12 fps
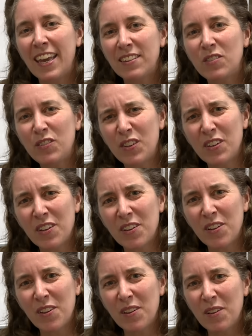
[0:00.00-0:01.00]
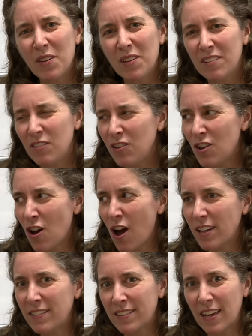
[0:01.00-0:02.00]
it's still
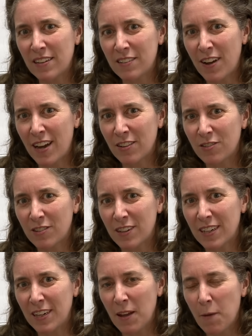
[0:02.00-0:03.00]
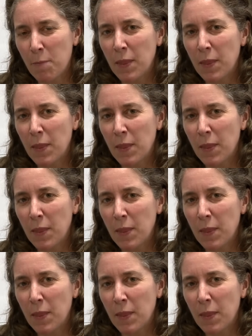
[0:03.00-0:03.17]
not satisfactory.